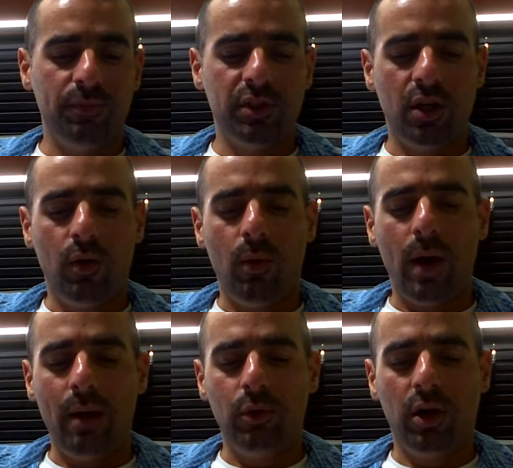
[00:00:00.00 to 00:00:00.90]
So
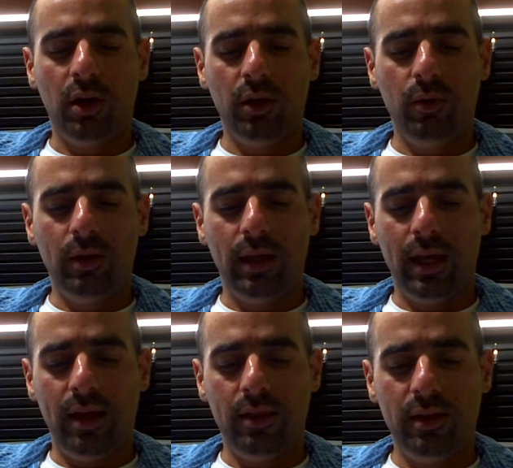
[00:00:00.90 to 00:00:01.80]
I would argue,
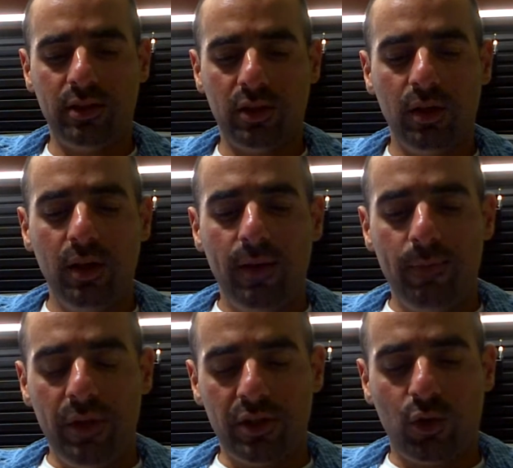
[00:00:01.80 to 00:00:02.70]
again,
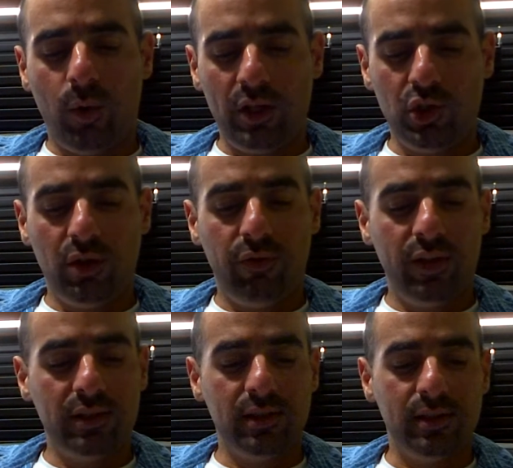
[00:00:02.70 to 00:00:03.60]
this question
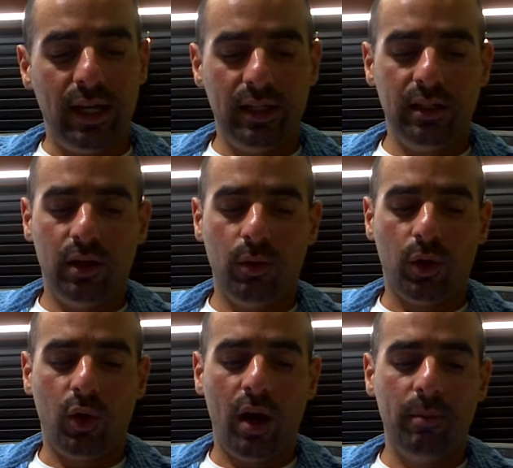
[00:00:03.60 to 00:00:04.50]
fits the secondary
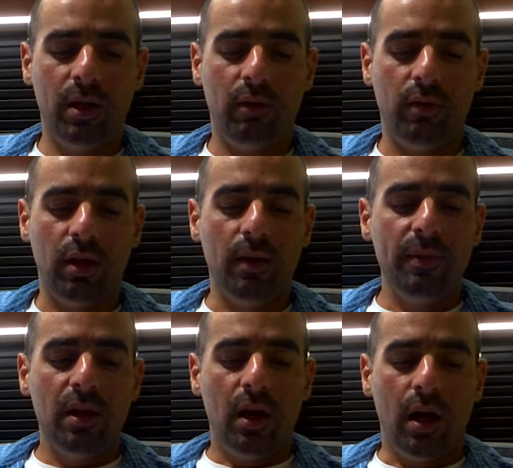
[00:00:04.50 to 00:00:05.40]
requirement of a
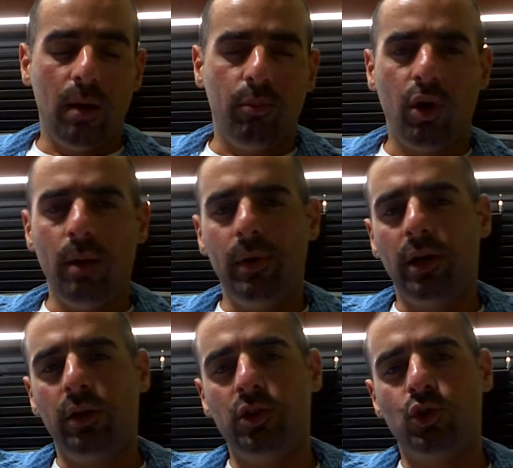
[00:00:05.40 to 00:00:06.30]

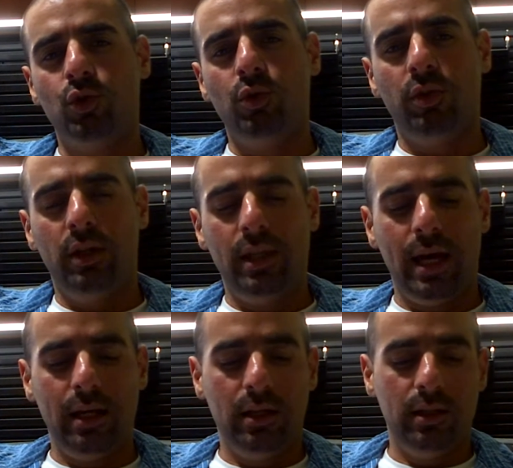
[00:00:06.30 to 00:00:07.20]
primary good truth, in
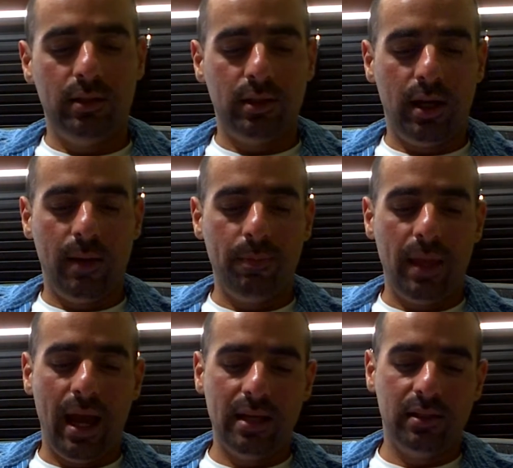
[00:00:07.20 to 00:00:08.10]
that it is
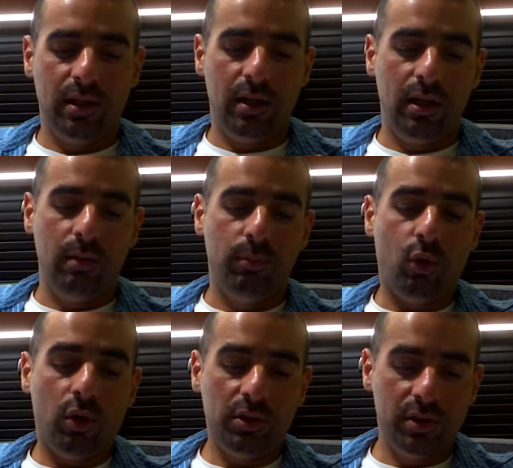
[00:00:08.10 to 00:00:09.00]
has
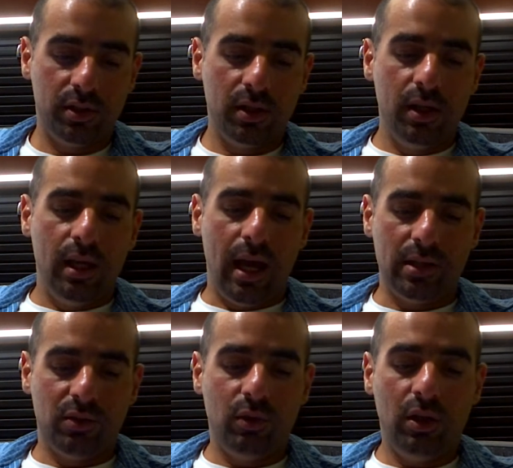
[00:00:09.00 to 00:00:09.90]

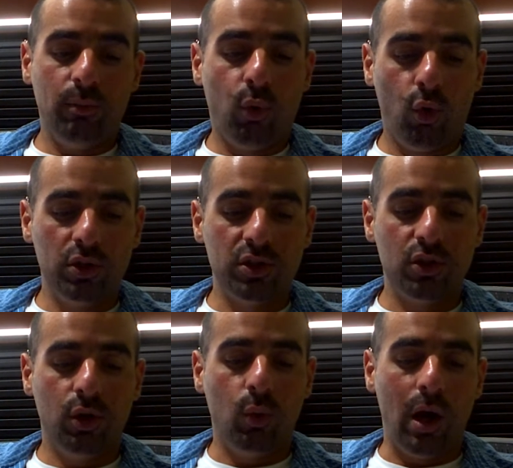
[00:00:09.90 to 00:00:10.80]
a real importance
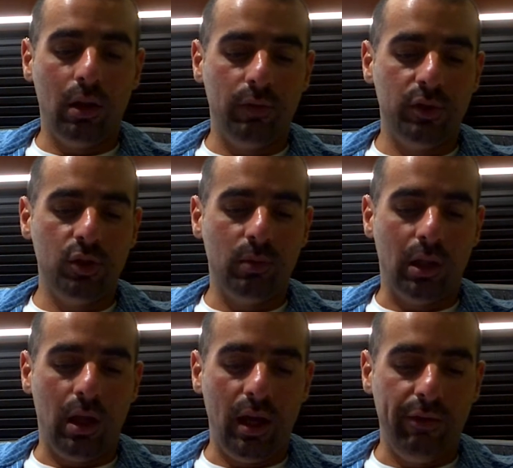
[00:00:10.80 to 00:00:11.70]
to a well-lived
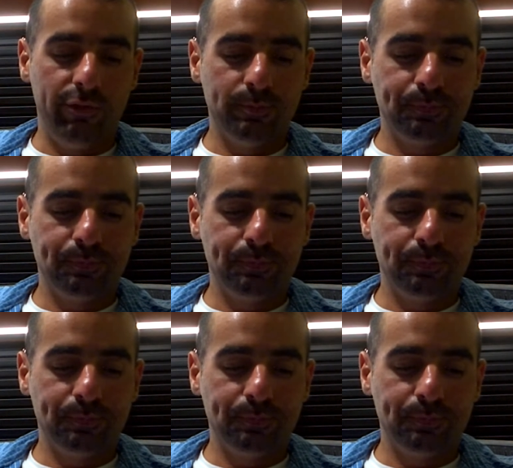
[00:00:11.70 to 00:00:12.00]
human life.